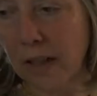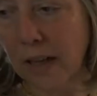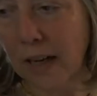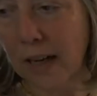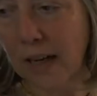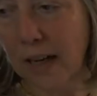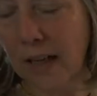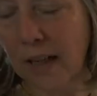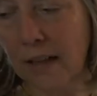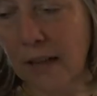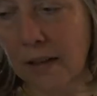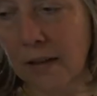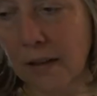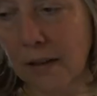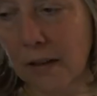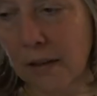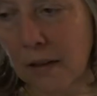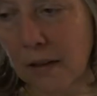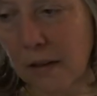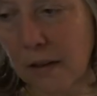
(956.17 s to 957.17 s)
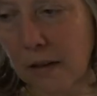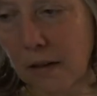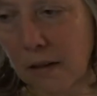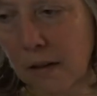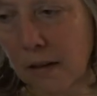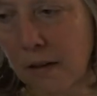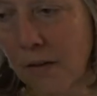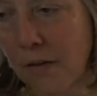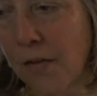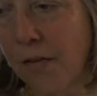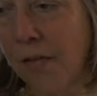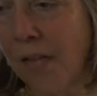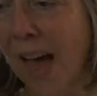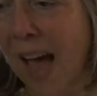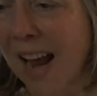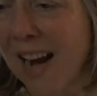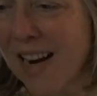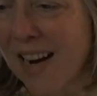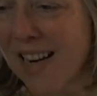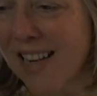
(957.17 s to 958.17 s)
Yeah.
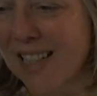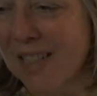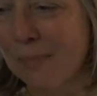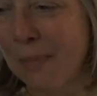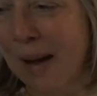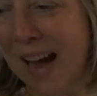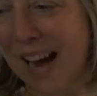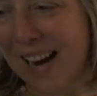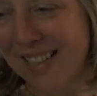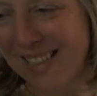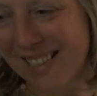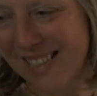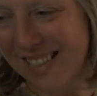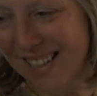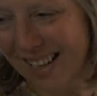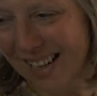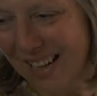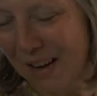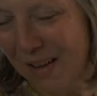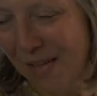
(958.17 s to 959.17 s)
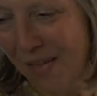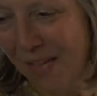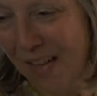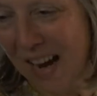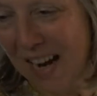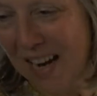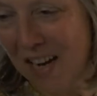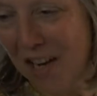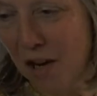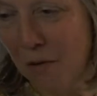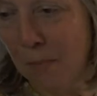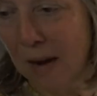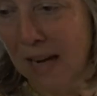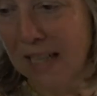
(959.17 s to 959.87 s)
Thanks, Patty. Thank you,